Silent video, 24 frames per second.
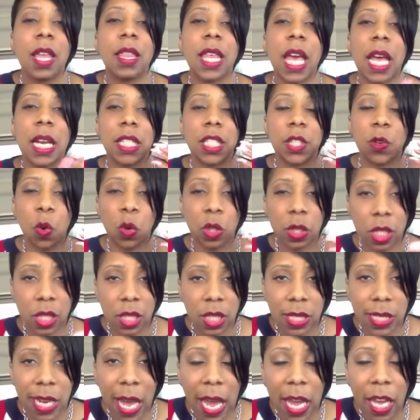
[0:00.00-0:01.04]
that is going to
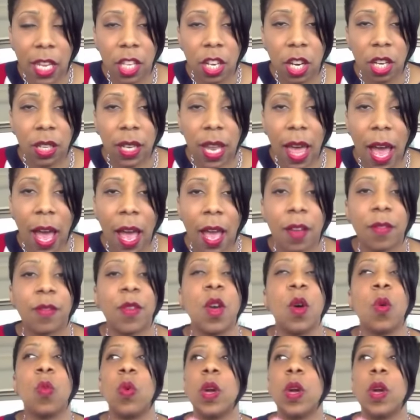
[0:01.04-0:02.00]
stay in your life